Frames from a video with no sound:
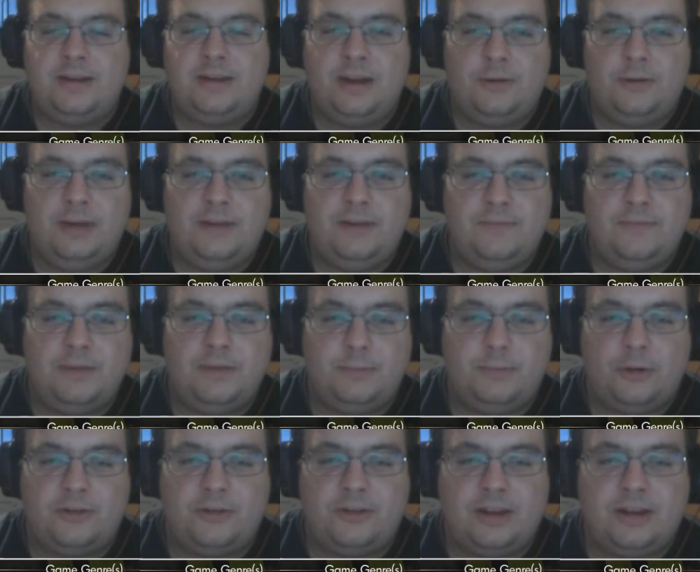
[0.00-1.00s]
It's funny how
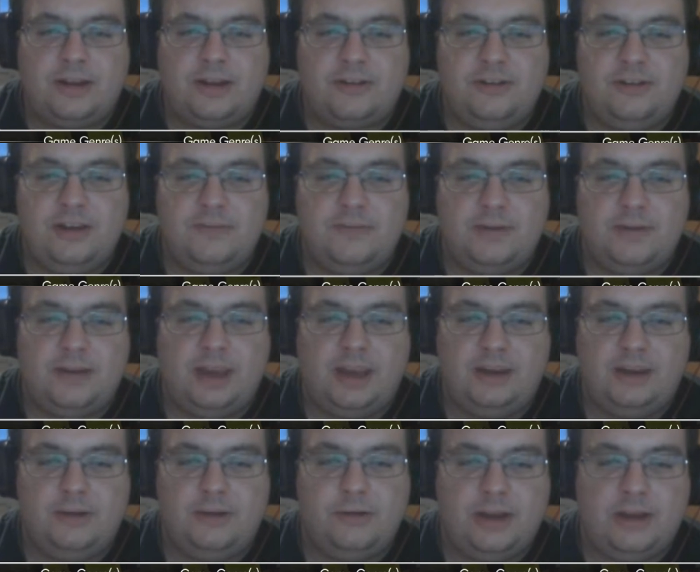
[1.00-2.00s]
even a boss that doesn't
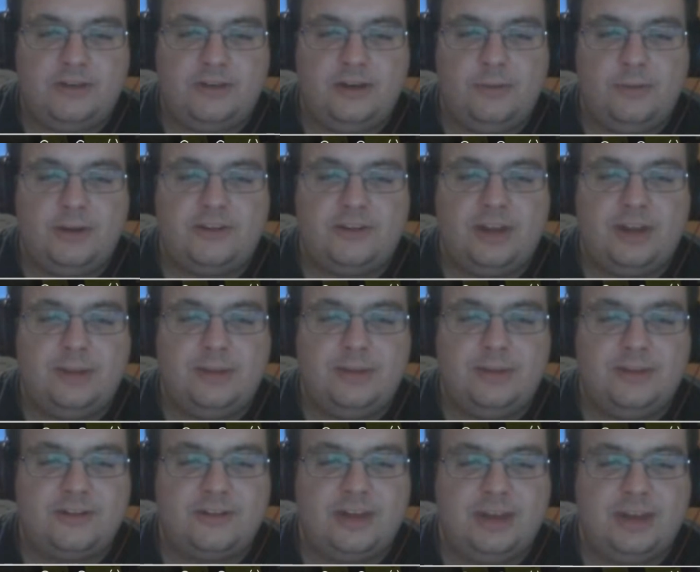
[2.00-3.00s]
even attack you can still waste
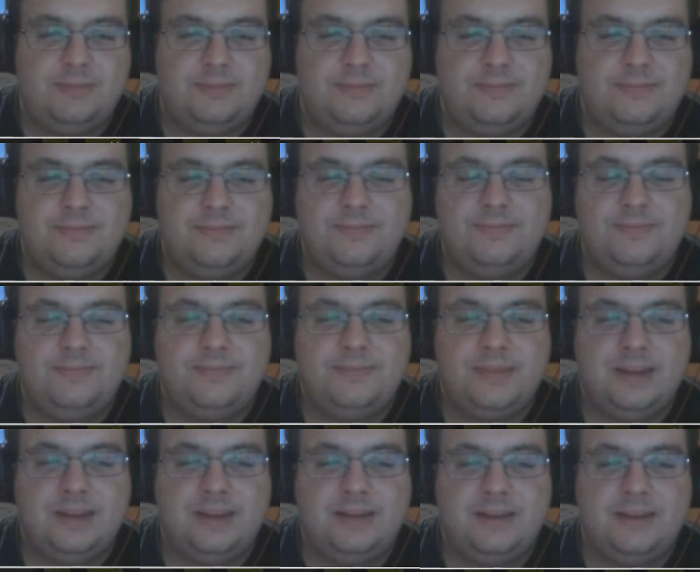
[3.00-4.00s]
time in this game.
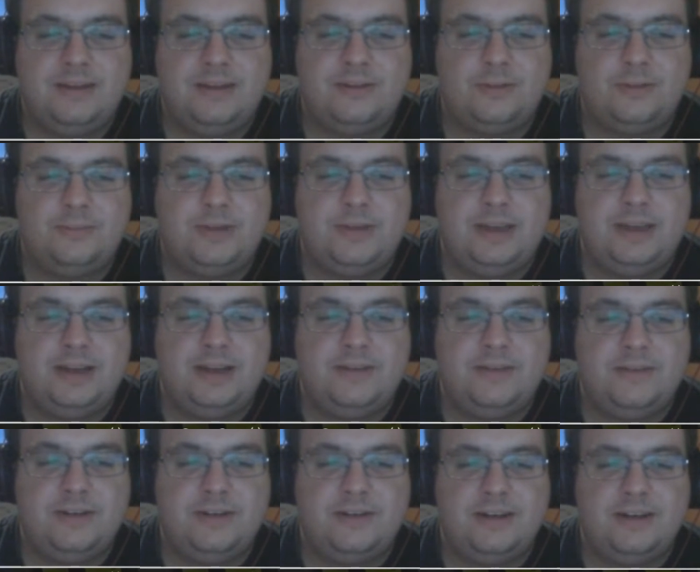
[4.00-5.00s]
Top
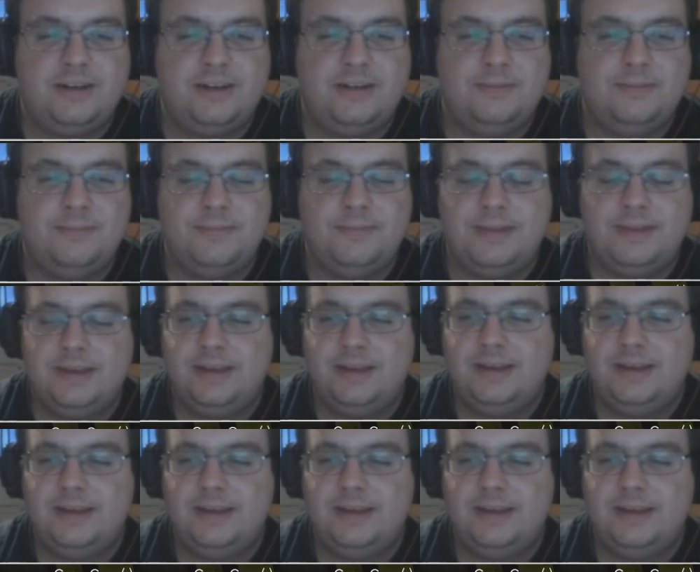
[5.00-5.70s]
tier level design.